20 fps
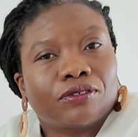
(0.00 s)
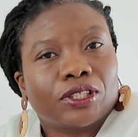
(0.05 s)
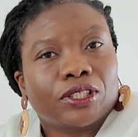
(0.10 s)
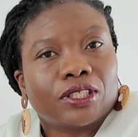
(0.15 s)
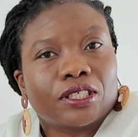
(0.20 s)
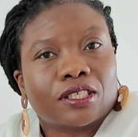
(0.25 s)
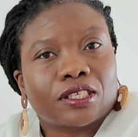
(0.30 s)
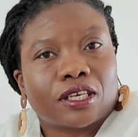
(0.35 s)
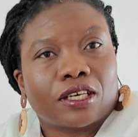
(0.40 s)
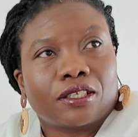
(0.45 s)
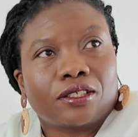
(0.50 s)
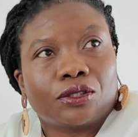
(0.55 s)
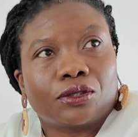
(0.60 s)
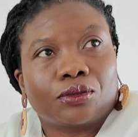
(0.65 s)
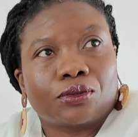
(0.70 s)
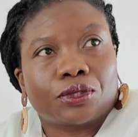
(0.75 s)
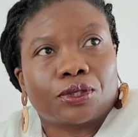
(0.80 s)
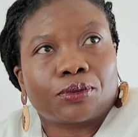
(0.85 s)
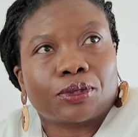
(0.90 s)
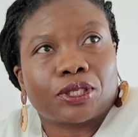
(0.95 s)
done this candle
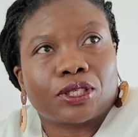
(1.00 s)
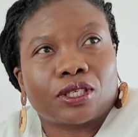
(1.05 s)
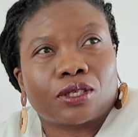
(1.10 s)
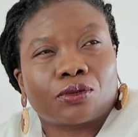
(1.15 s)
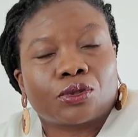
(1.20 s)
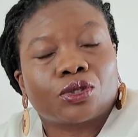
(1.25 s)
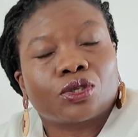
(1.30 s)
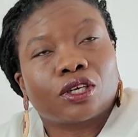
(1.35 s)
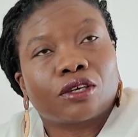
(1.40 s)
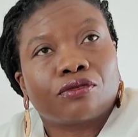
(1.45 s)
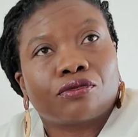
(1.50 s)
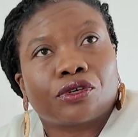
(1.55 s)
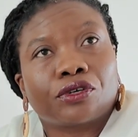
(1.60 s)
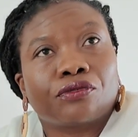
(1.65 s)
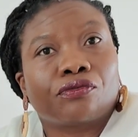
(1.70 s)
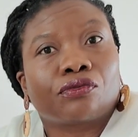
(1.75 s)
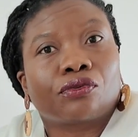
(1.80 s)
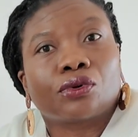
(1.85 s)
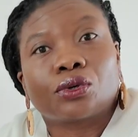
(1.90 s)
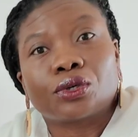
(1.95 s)
was because I was looking for a
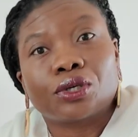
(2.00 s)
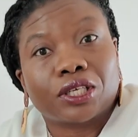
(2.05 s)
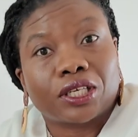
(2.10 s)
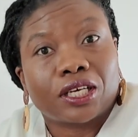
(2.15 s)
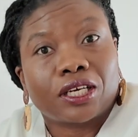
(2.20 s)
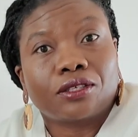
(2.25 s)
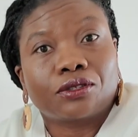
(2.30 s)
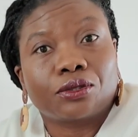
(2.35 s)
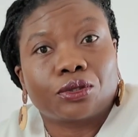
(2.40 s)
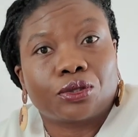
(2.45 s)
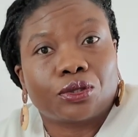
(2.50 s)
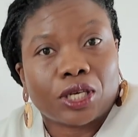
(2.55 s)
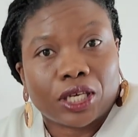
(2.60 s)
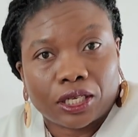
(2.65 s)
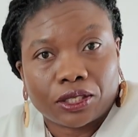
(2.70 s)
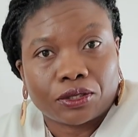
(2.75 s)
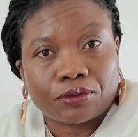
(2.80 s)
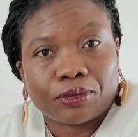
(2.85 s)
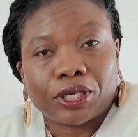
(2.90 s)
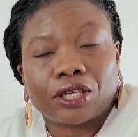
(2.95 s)
floral candle to add
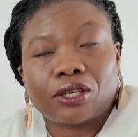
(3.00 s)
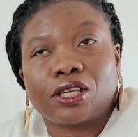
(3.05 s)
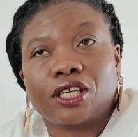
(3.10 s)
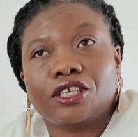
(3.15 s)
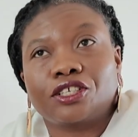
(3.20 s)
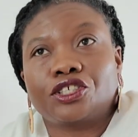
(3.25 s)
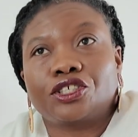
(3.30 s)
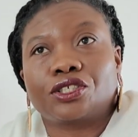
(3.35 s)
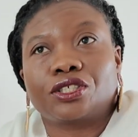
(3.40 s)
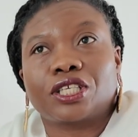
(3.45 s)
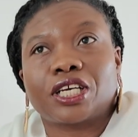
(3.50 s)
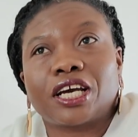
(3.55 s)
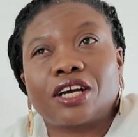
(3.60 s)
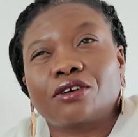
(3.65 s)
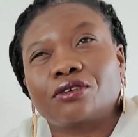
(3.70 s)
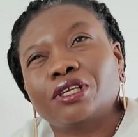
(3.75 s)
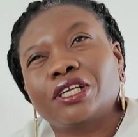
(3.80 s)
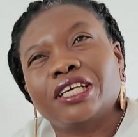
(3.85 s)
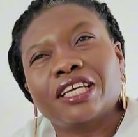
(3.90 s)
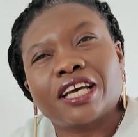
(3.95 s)
to my collection. I
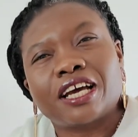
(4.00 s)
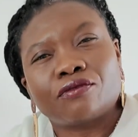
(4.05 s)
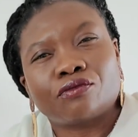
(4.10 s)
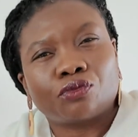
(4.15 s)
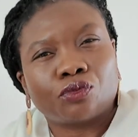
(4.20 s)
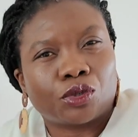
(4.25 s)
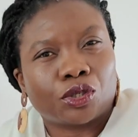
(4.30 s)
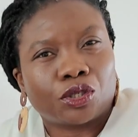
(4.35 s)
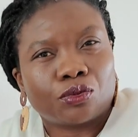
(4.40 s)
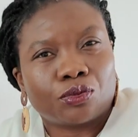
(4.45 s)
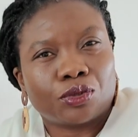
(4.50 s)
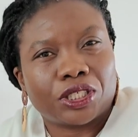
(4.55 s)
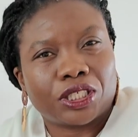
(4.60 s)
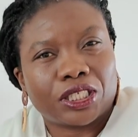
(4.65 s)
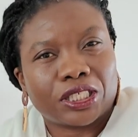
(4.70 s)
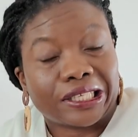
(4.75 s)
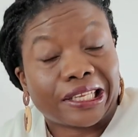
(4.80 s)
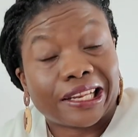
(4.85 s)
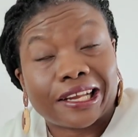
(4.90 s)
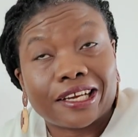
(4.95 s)
already have one which
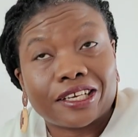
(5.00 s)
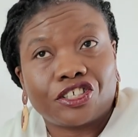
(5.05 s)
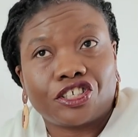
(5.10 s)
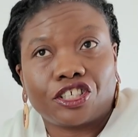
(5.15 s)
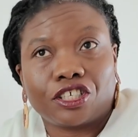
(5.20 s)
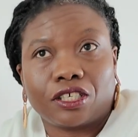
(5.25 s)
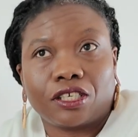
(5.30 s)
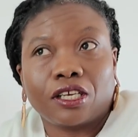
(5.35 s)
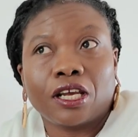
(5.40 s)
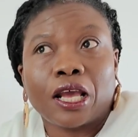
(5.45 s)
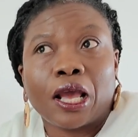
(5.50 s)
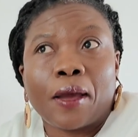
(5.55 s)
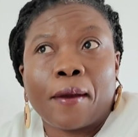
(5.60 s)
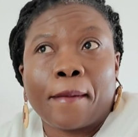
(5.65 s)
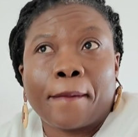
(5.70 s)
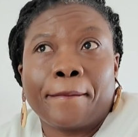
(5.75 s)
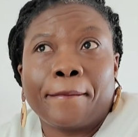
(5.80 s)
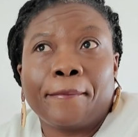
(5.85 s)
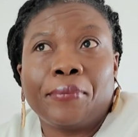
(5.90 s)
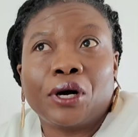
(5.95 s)
is lychee,
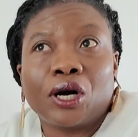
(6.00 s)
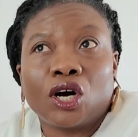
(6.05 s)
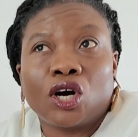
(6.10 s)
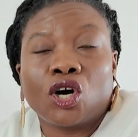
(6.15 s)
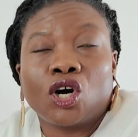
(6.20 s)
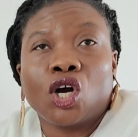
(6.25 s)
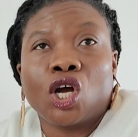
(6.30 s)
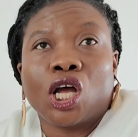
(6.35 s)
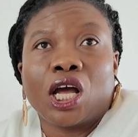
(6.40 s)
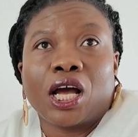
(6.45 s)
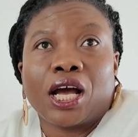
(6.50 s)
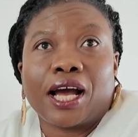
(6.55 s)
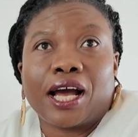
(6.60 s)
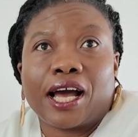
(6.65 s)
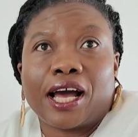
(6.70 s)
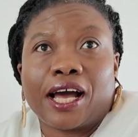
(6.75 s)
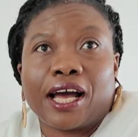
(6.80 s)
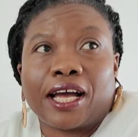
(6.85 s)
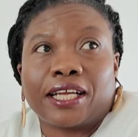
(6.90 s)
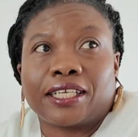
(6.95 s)

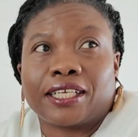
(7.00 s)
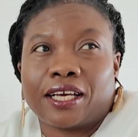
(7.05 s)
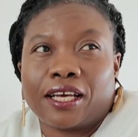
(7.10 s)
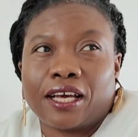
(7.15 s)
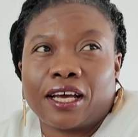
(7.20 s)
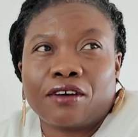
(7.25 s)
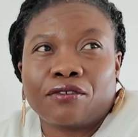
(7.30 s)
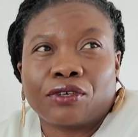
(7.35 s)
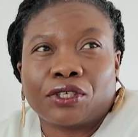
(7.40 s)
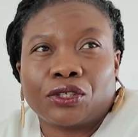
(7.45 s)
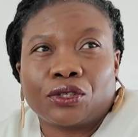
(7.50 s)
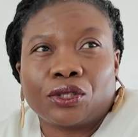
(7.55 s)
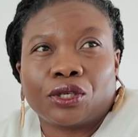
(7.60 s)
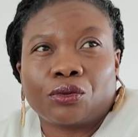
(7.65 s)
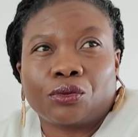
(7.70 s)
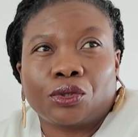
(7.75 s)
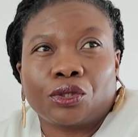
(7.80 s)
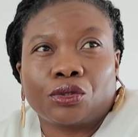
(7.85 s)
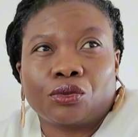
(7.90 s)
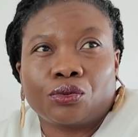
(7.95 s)
and I have another
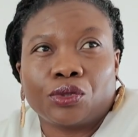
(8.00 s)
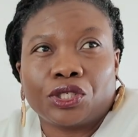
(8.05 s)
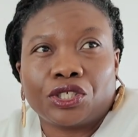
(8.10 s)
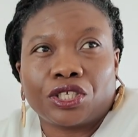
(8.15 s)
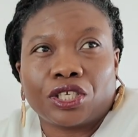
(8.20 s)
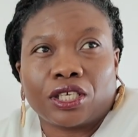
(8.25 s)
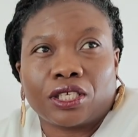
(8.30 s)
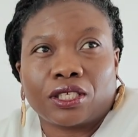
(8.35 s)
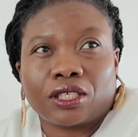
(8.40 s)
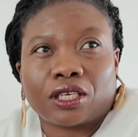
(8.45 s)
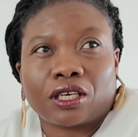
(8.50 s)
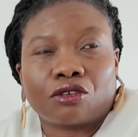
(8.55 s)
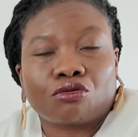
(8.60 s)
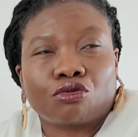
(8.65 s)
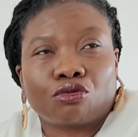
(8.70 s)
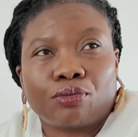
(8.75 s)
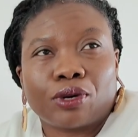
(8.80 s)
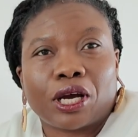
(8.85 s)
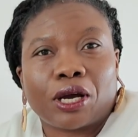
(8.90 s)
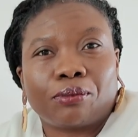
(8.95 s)
one which is a
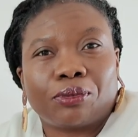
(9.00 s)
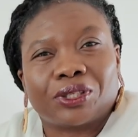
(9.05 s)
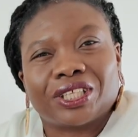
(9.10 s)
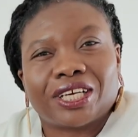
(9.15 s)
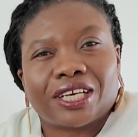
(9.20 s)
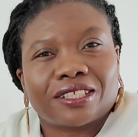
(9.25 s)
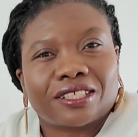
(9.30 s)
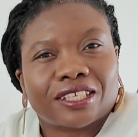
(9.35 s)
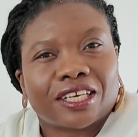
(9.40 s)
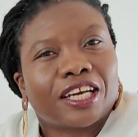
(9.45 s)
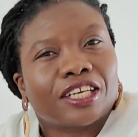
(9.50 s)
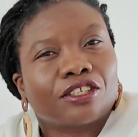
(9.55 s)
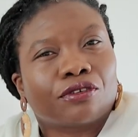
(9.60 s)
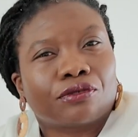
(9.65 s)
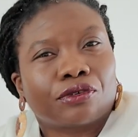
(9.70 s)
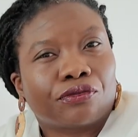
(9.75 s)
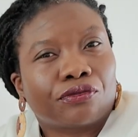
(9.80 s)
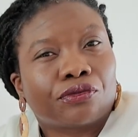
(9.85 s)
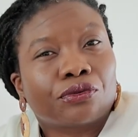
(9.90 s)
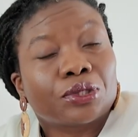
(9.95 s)
rhubarb, but that's kind of
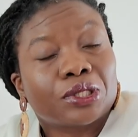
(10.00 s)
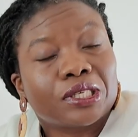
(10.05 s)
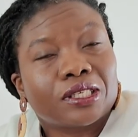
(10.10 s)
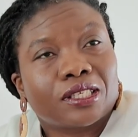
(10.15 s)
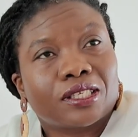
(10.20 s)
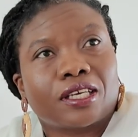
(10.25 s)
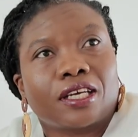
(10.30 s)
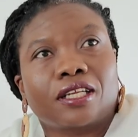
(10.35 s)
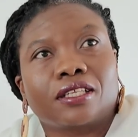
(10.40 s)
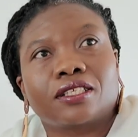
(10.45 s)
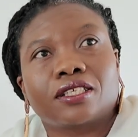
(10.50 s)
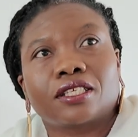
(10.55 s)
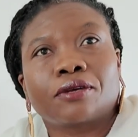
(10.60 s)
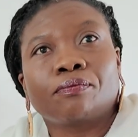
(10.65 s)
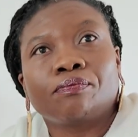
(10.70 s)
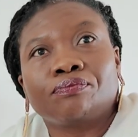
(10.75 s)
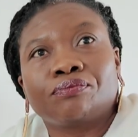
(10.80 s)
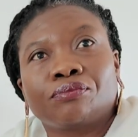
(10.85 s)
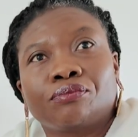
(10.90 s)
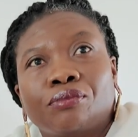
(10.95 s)
a fruity scent.
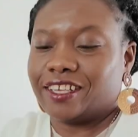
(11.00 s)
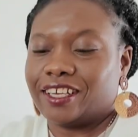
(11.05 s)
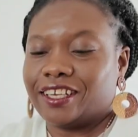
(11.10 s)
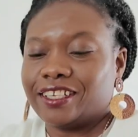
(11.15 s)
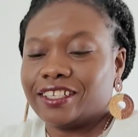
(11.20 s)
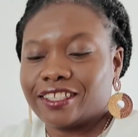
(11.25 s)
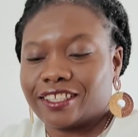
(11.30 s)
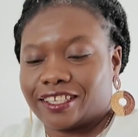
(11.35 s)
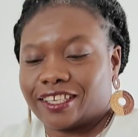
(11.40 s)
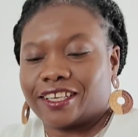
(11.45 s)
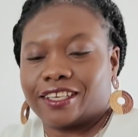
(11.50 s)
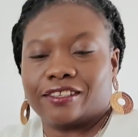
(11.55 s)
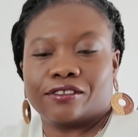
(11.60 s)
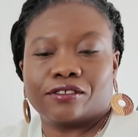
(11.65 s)
These,